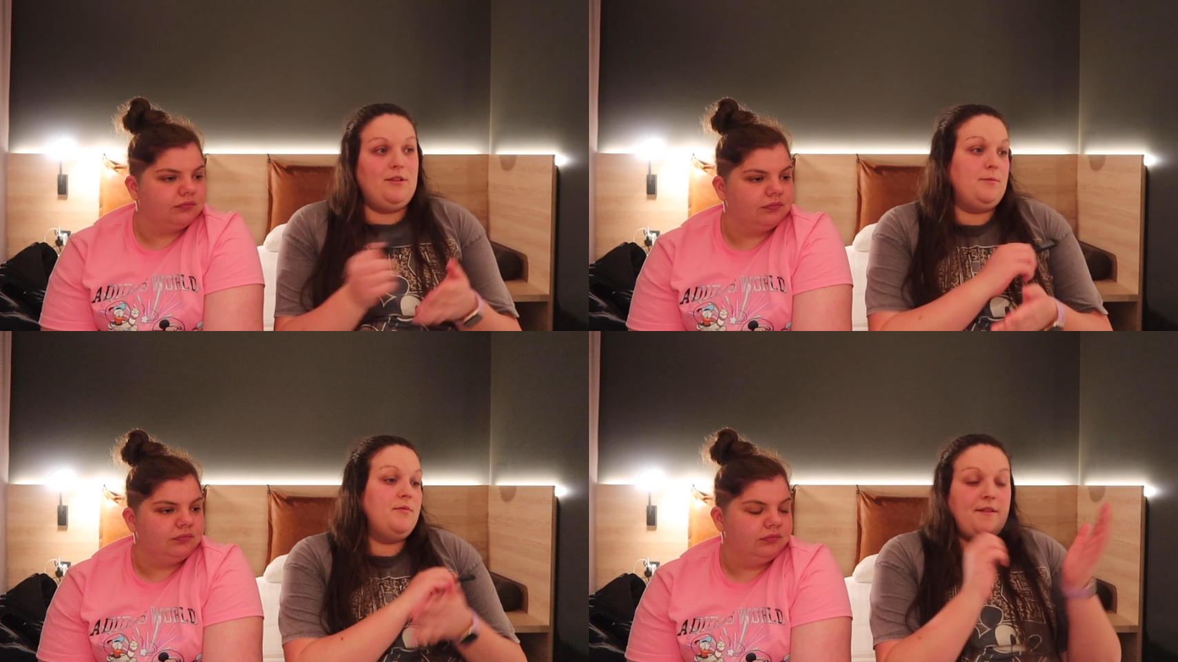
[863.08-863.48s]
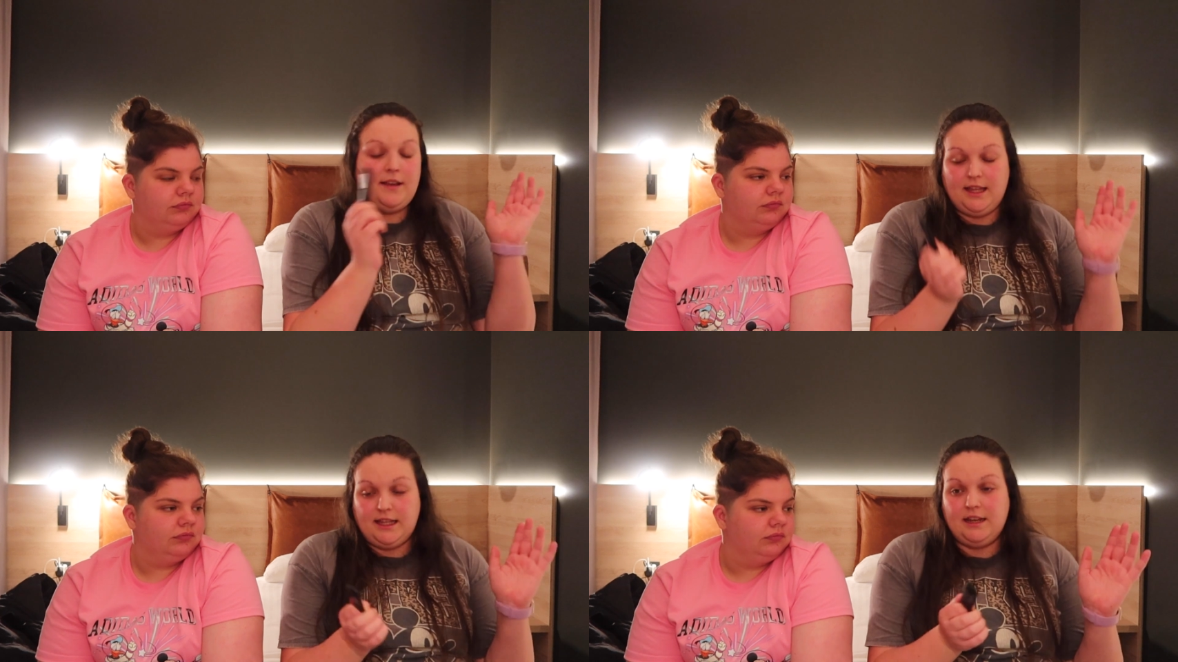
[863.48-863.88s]
Speaker 1: the room,
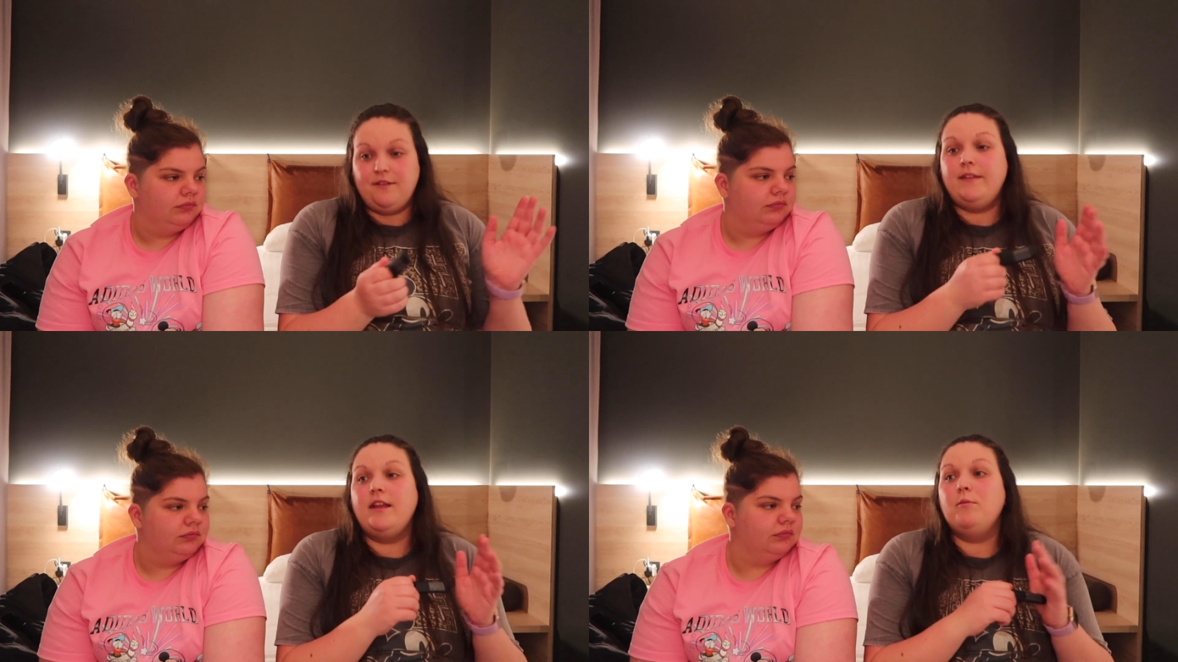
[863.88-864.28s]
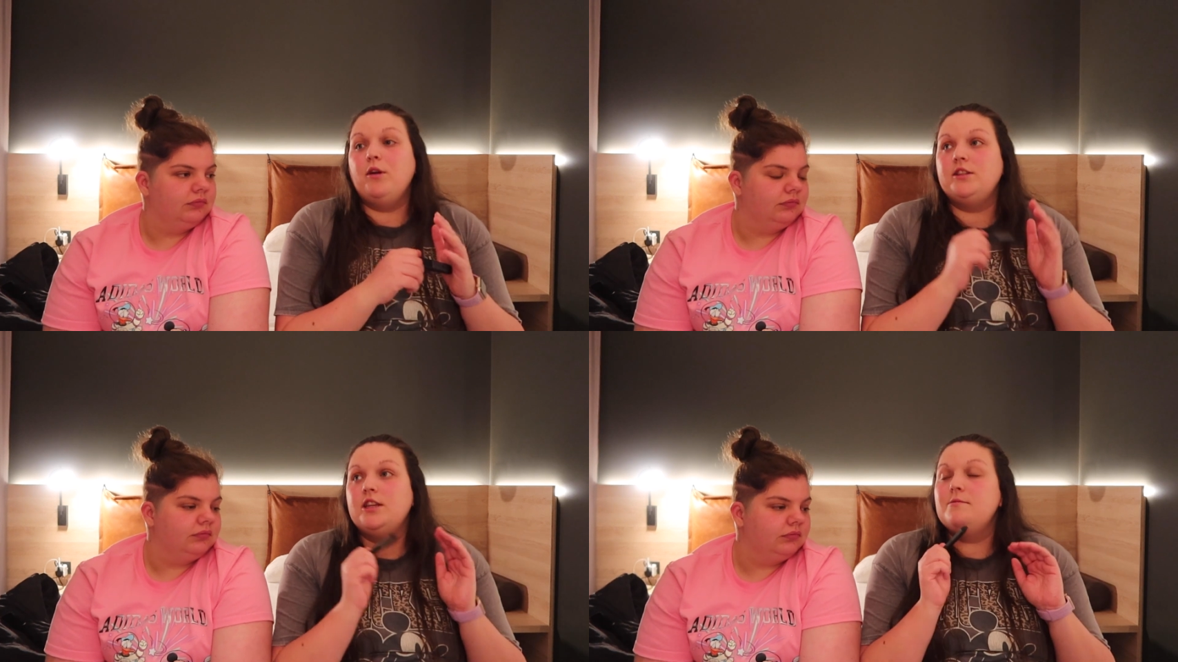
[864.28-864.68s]
very clean and everything,
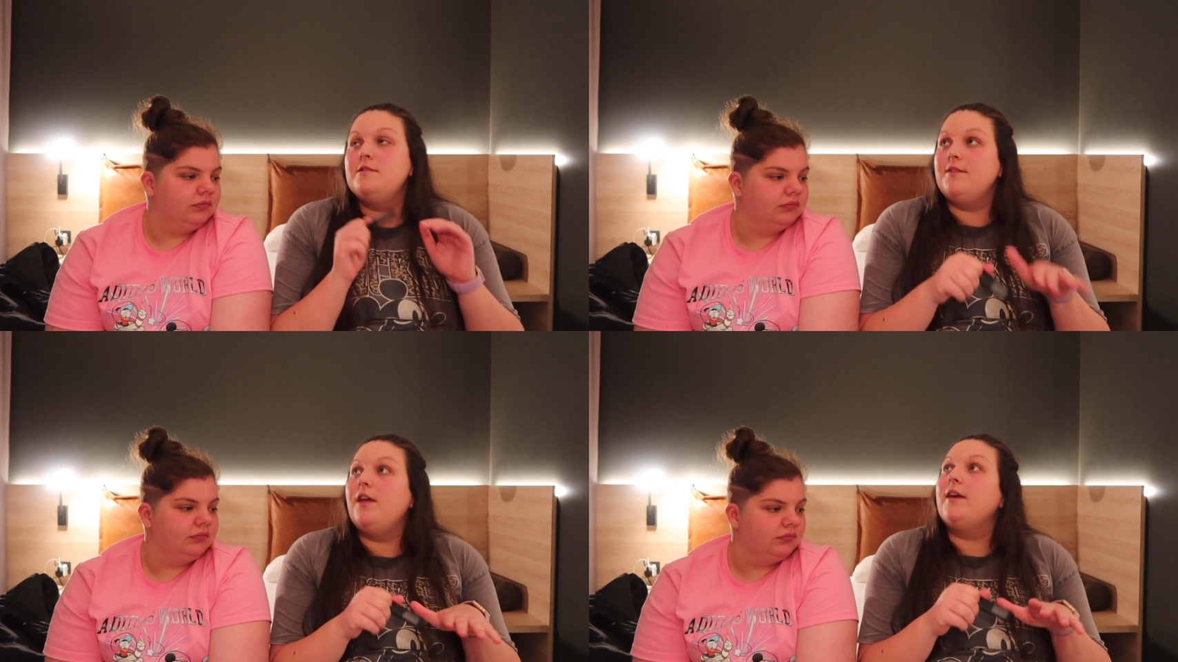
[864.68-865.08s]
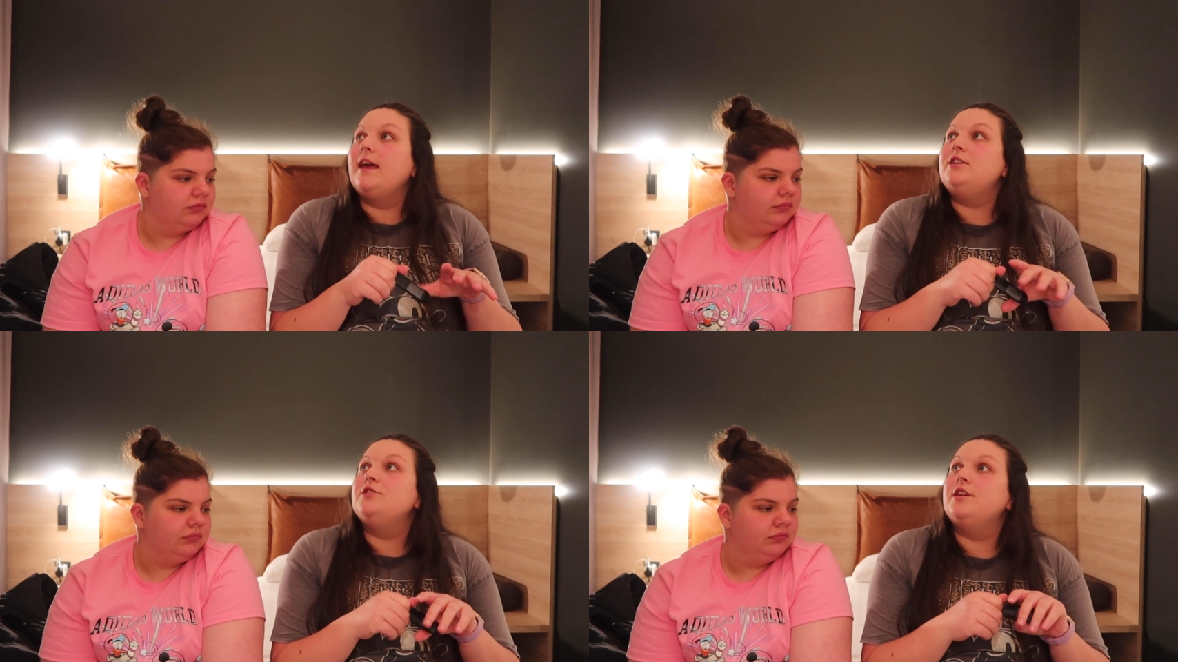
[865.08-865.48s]
but in terms of
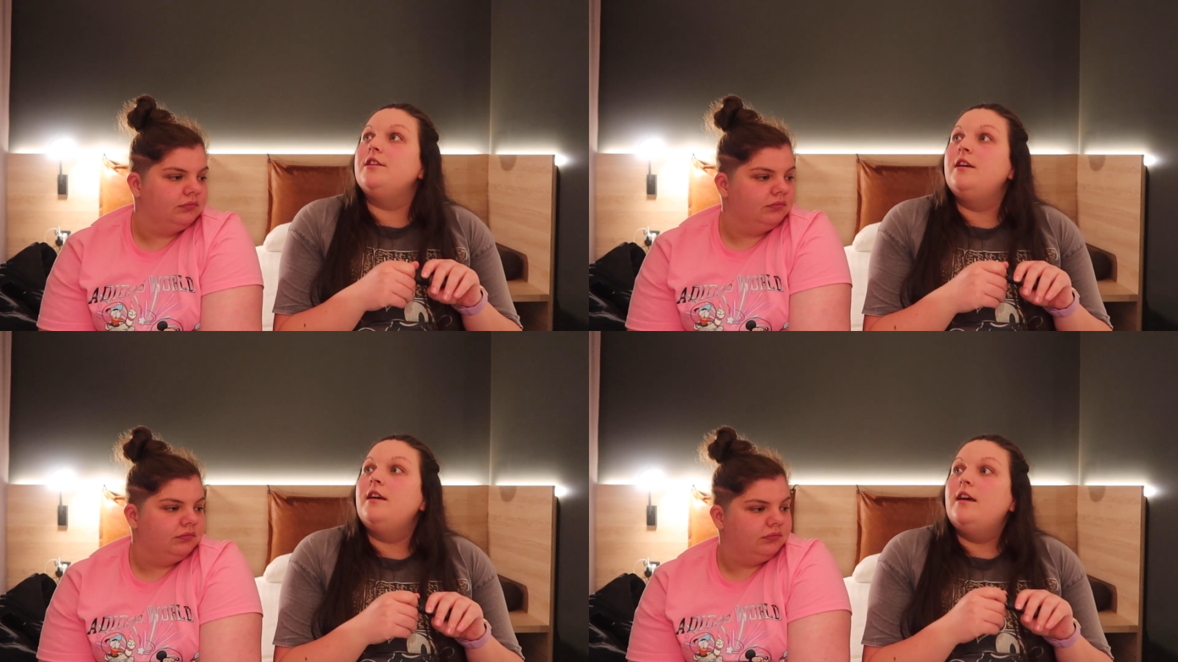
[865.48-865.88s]
location,